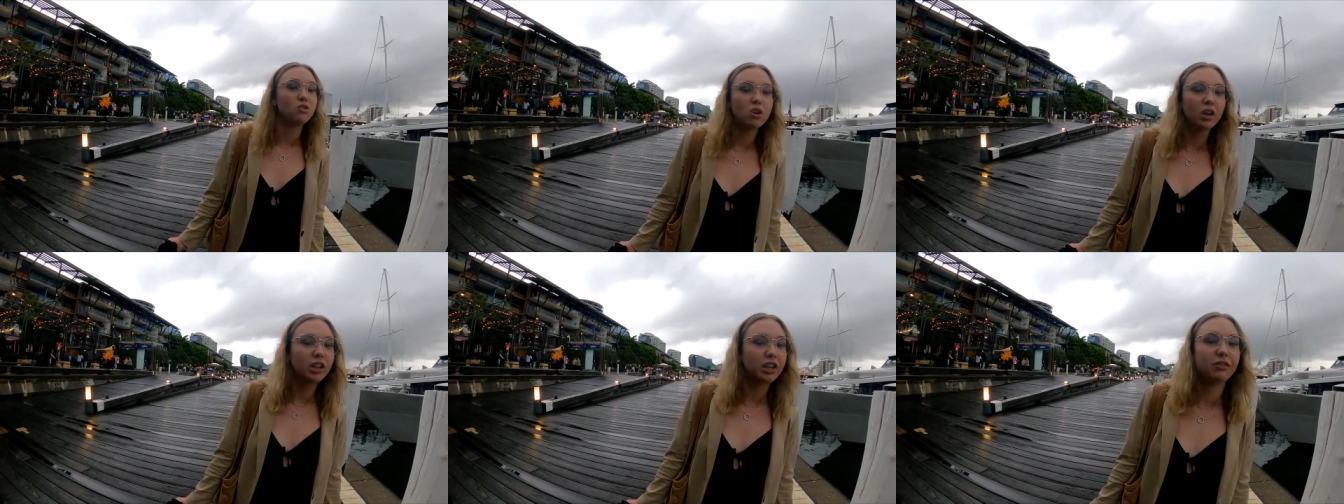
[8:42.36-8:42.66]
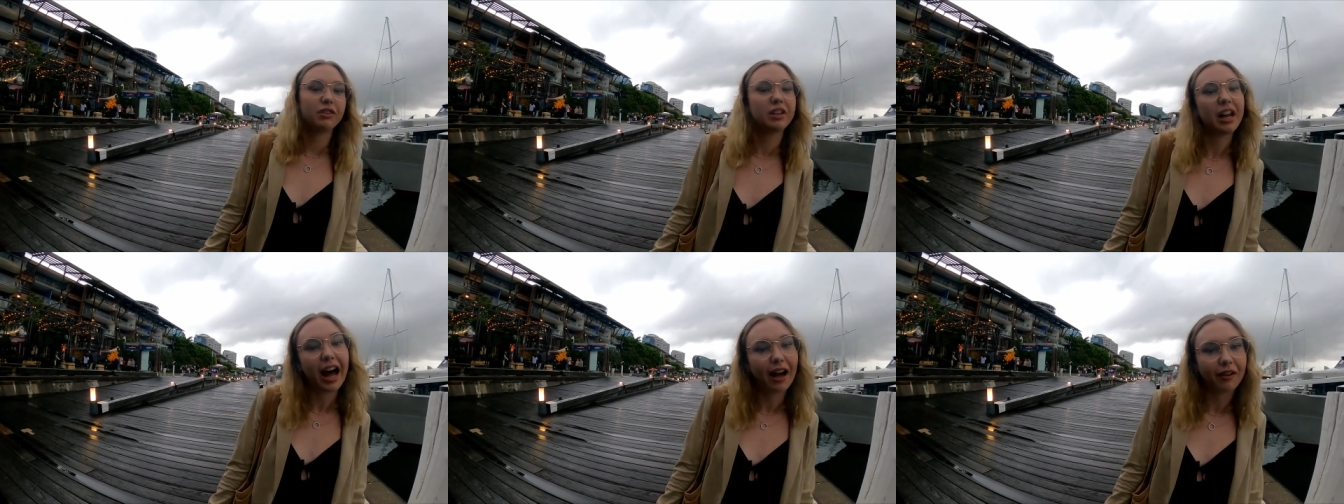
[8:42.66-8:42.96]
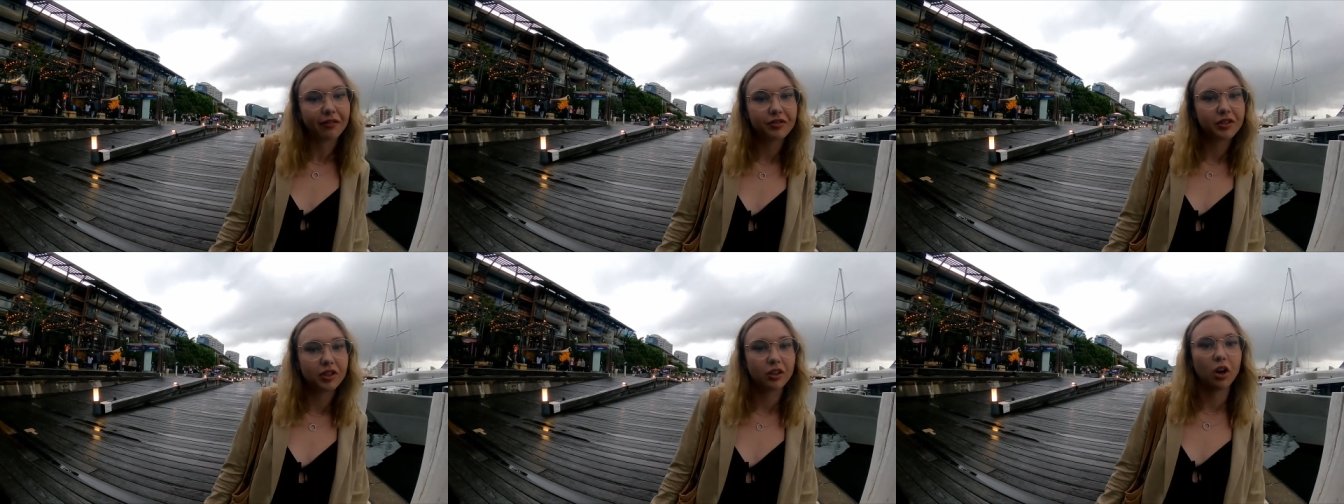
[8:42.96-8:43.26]
you don't even
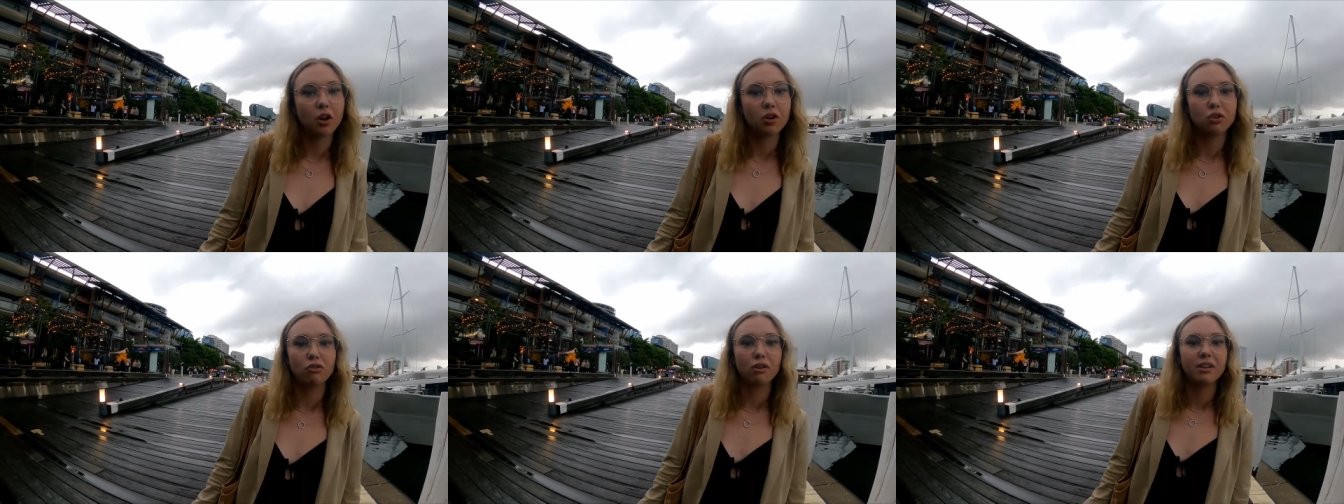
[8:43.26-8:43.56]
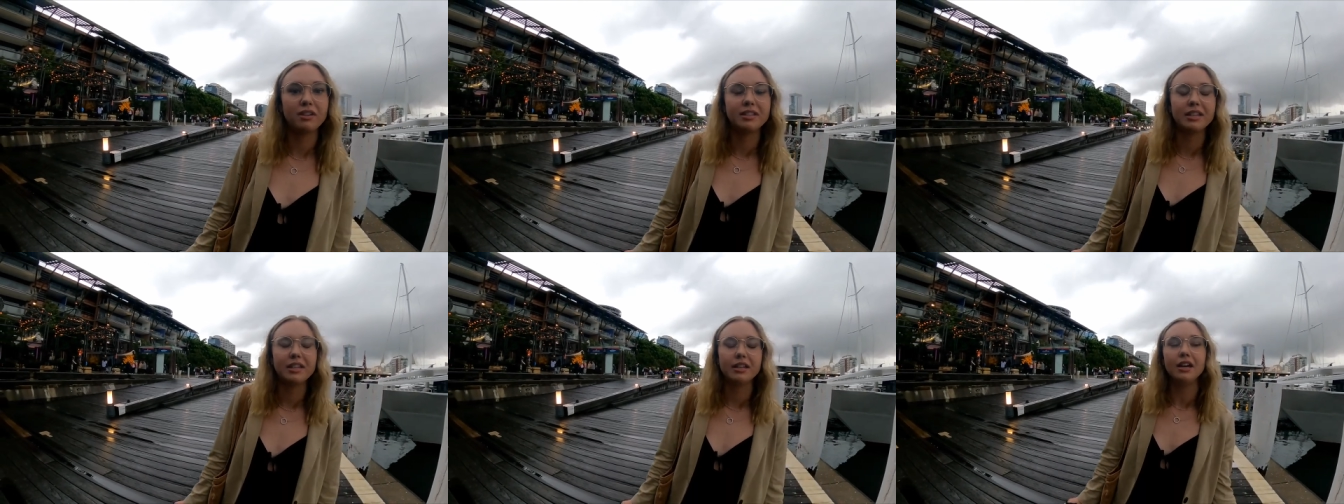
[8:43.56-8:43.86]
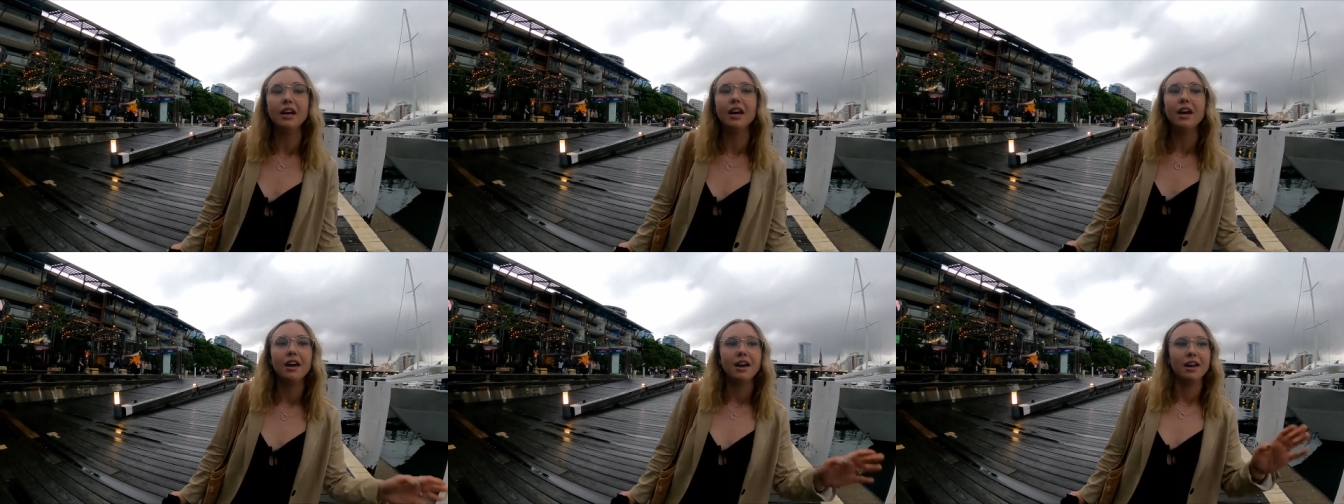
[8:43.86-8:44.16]
have to go
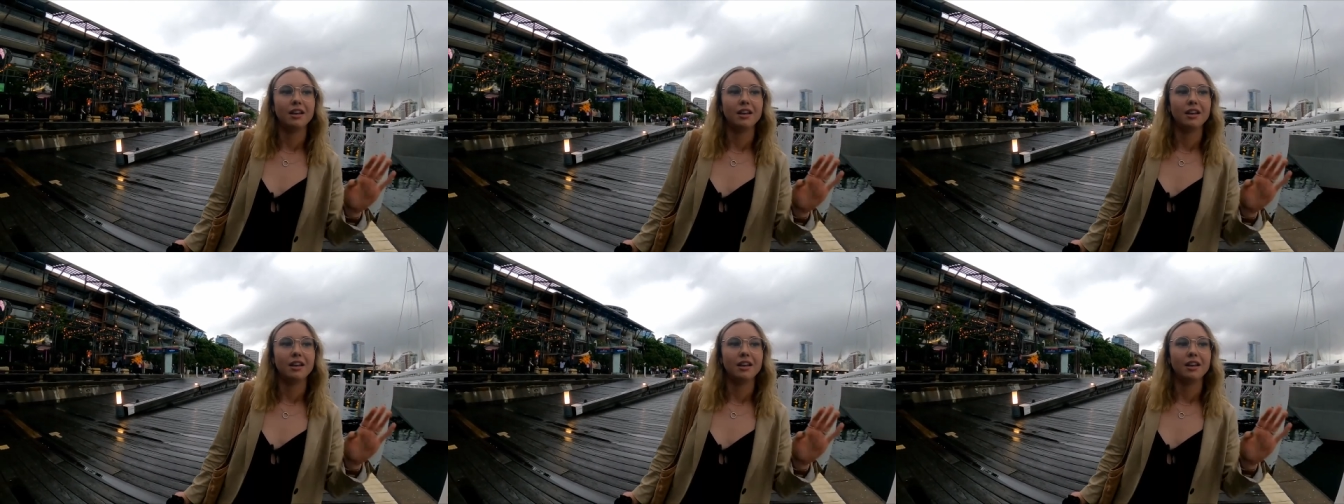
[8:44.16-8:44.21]
dressy.